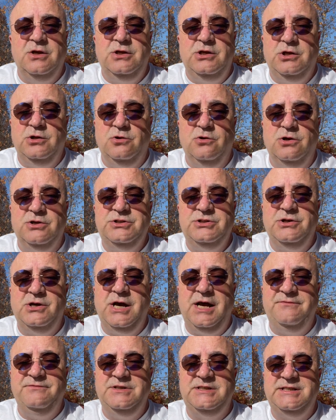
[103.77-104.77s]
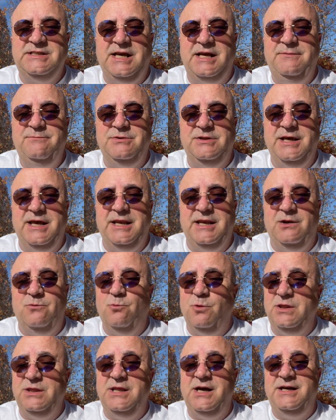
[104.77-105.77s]
You'll also have the site plan and
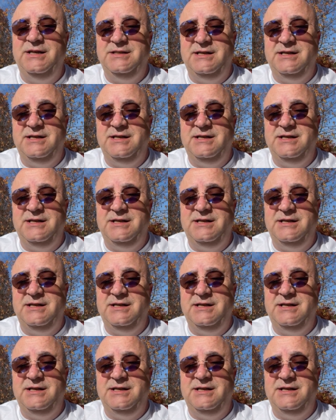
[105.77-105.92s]
one-line